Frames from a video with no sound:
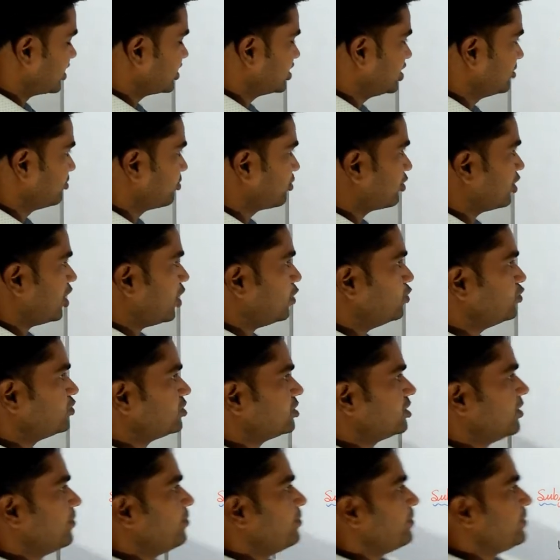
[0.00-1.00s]
objective
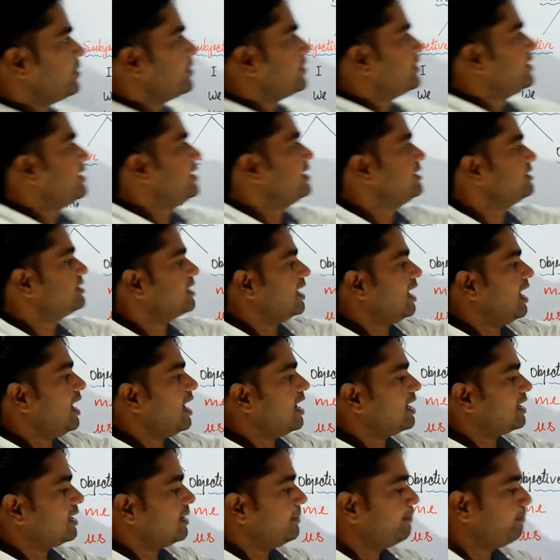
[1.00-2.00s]
pronouns, these
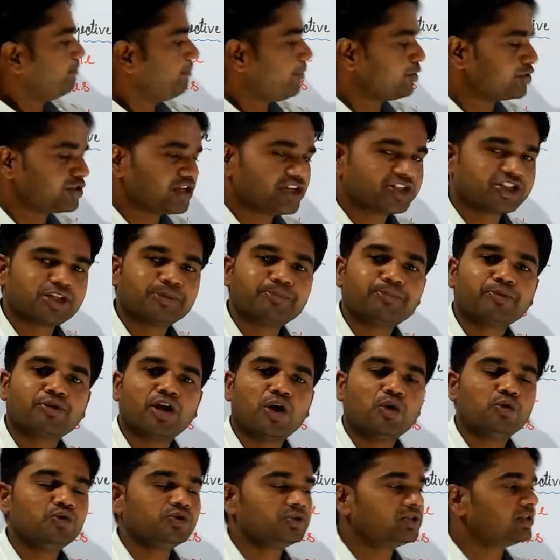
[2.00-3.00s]
are possessive
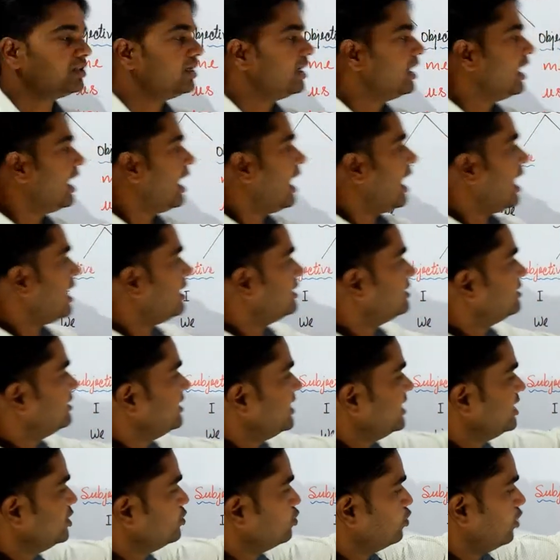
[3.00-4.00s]
pronouns, and
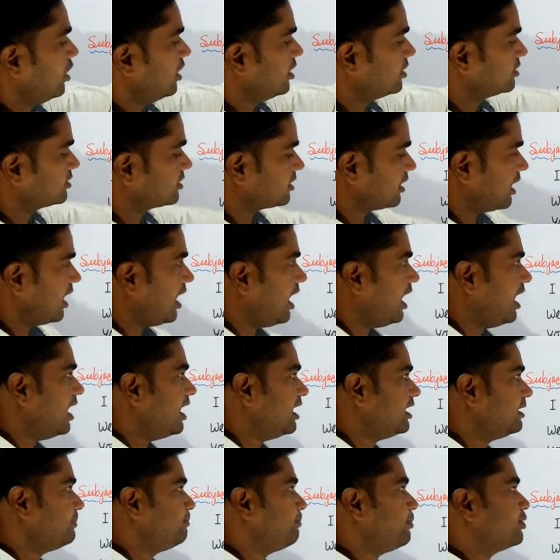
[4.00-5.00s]
these words
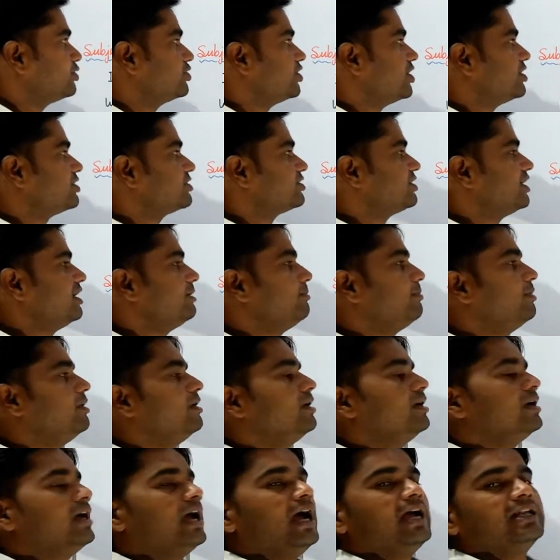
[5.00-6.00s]
are possessive
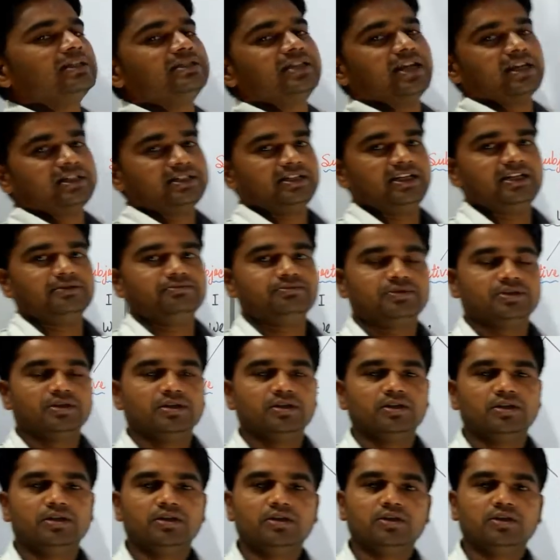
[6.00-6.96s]
adjectives.